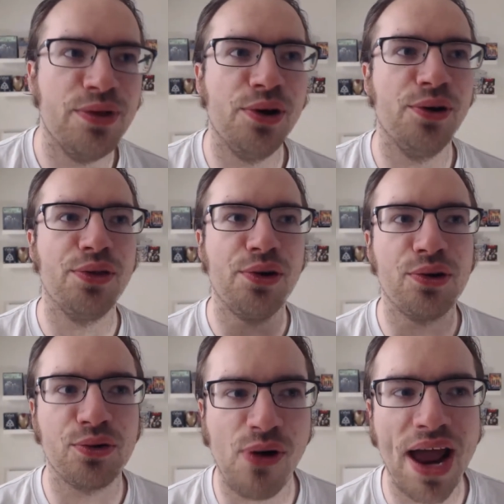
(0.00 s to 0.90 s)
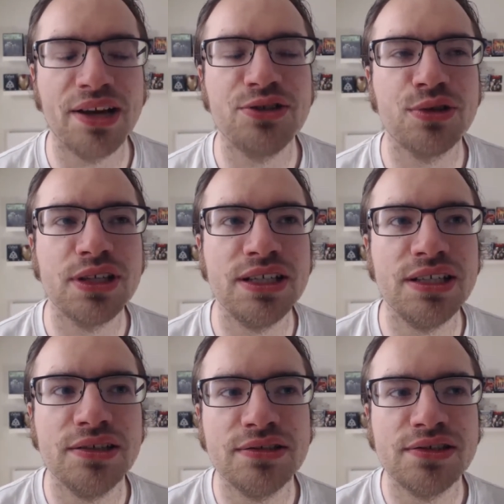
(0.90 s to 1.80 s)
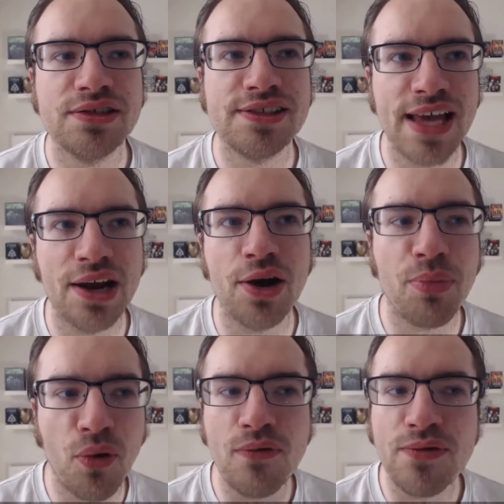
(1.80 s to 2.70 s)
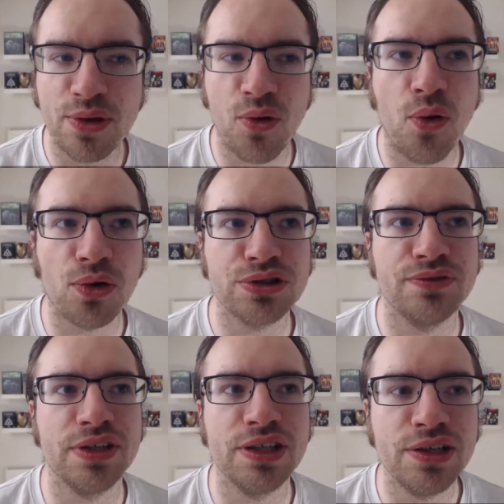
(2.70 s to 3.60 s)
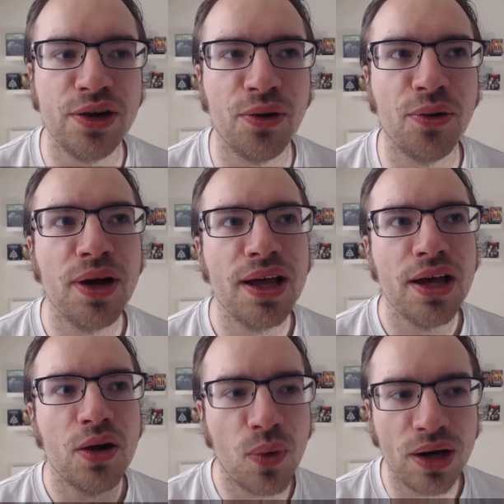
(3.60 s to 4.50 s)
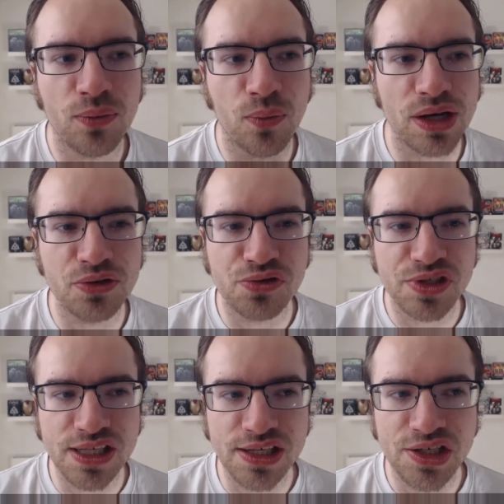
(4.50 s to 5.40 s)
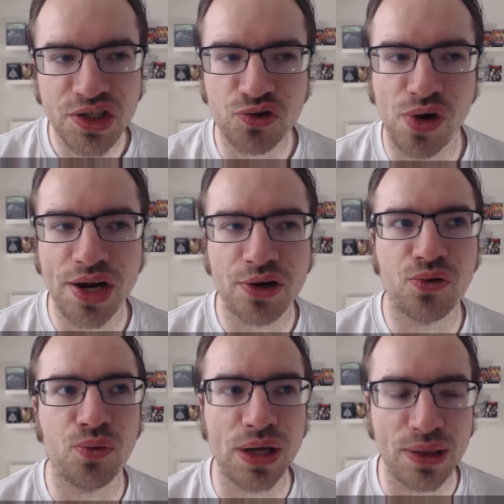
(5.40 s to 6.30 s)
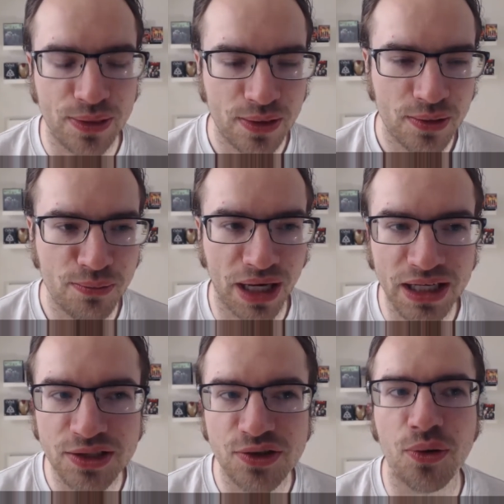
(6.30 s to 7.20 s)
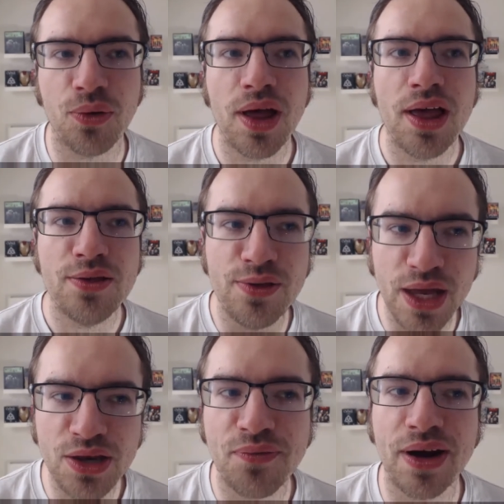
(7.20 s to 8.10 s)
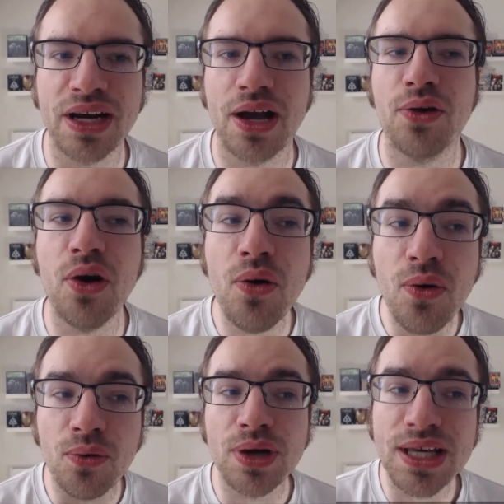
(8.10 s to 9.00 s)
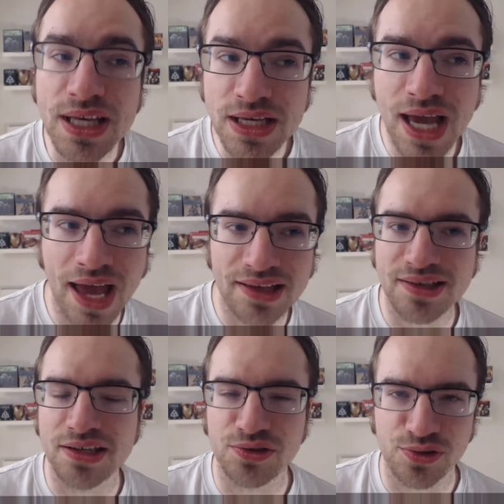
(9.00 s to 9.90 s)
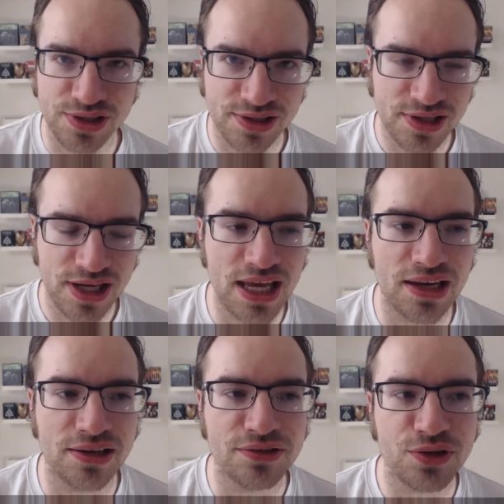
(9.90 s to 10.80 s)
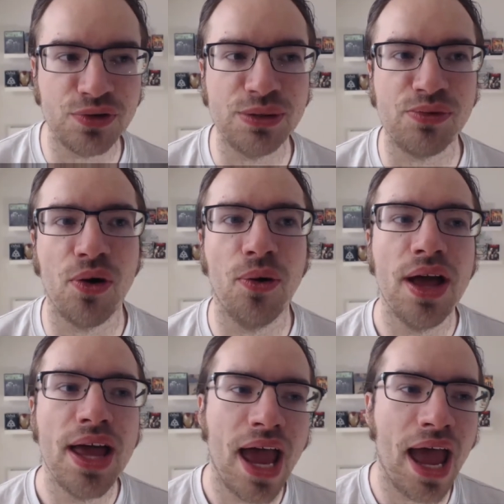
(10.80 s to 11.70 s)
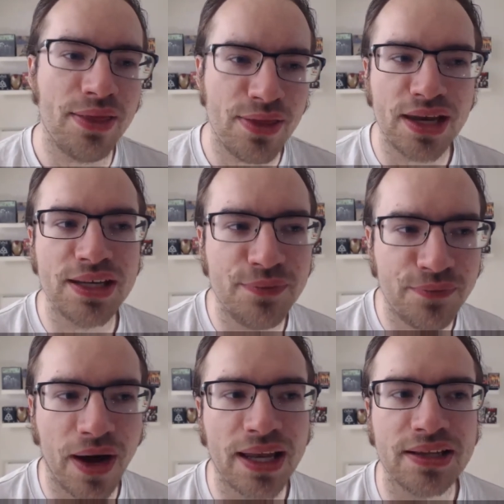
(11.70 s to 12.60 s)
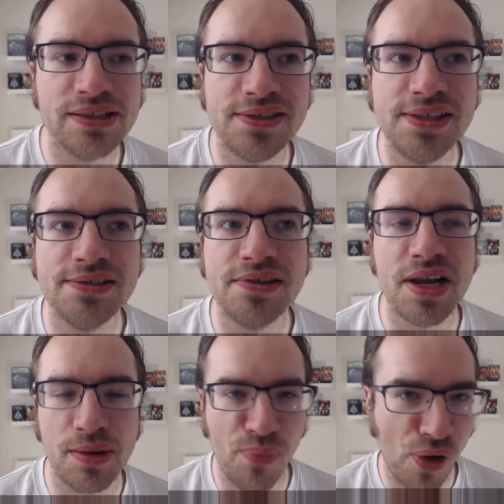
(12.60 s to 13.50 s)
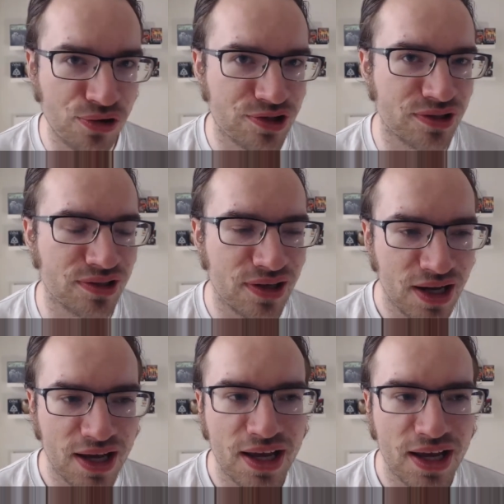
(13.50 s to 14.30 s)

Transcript: They're they're gradually set up over the course of it. You know, when when you see Stryker with Magneto, then you find out, oh, he has an interest in Cerebro, and then he finally sees it in person